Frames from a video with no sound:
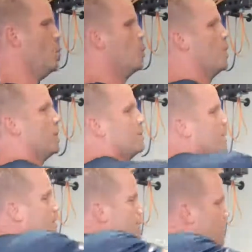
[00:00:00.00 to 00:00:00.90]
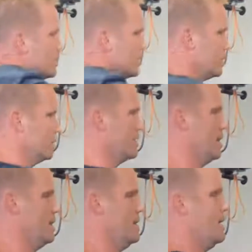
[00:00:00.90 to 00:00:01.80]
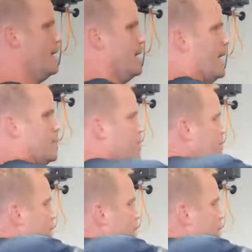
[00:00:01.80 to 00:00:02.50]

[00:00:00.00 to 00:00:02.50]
with my shoulders, and just